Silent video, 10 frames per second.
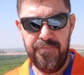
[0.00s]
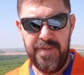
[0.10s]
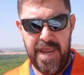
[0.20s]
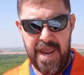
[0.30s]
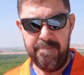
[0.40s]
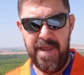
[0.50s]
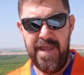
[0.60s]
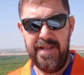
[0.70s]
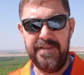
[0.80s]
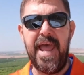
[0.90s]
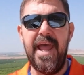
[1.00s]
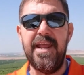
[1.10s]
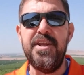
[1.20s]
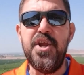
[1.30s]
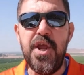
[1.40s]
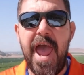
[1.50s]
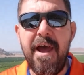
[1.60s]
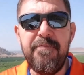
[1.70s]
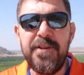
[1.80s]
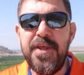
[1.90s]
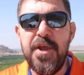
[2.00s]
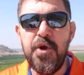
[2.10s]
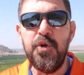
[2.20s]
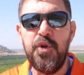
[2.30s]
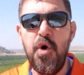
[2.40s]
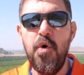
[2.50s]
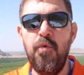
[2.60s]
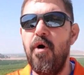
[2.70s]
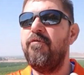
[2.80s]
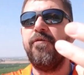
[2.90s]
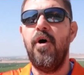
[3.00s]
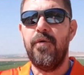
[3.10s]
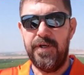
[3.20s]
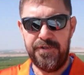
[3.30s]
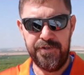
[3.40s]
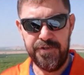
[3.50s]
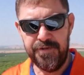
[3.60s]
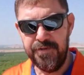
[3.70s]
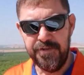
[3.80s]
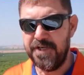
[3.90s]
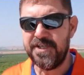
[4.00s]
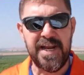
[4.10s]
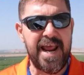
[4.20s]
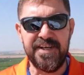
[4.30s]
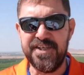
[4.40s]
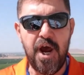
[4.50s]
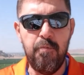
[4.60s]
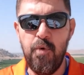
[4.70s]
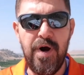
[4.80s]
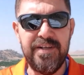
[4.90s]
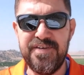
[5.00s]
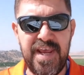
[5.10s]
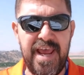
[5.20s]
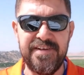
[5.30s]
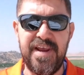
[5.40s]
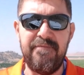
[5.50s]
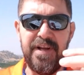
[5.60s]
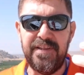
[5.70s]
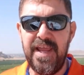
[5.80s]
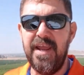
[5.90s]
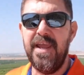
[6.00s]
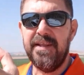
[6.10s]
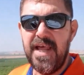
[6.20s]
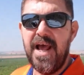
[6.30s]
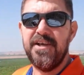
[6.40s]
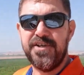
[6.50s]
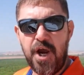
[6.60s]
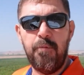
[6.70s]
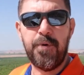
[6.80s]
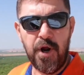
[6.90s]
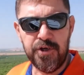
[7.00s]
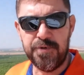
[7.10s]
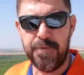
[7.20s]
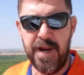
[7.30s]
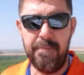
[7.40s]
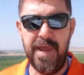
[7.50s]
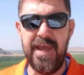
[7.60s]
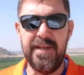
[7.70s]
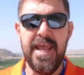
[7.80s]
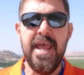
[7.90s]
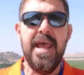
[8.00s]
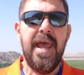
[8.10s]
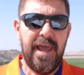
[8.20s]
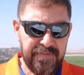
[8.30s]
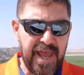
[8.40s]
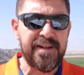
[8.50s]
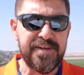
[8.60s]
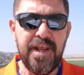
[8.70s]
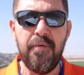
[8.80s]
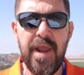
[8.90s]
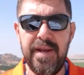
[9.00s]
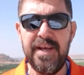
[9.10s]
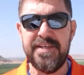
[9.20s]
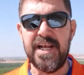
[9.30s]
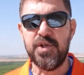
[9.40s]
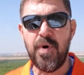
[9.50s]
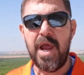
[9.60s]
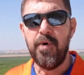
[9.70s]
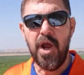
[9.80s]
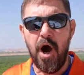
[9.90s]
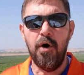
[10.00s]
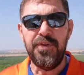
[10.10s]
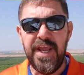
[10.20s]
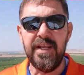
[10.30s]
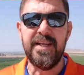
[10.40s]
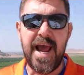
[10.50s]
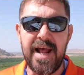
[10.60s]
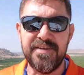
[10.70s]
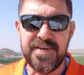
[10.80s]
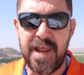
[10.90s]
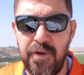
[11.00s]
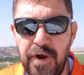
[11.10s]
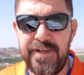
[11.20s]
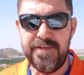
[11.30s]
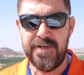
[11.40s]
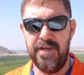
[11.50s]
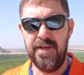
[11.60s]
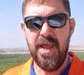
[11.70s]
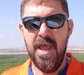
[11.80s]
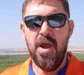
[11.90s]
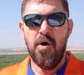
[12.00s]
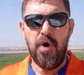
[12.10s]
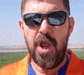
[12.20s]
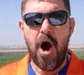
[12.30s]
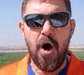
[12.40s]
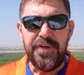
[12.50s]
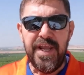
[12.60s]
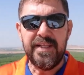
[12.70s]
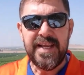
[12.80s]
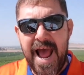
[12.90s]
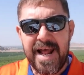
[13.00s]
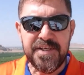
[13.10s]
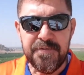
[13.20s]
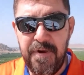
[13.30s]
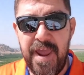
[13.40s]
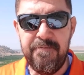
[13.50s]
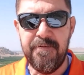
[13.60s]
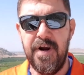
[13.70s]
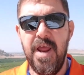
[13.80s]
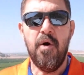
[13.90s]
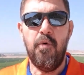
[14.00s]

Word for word: amen, then everything you do will flourish. Just like someone says, everything he does shall prosper, amen? And that's the way it is. That's why we all need God's anointing. We all need God's favor. We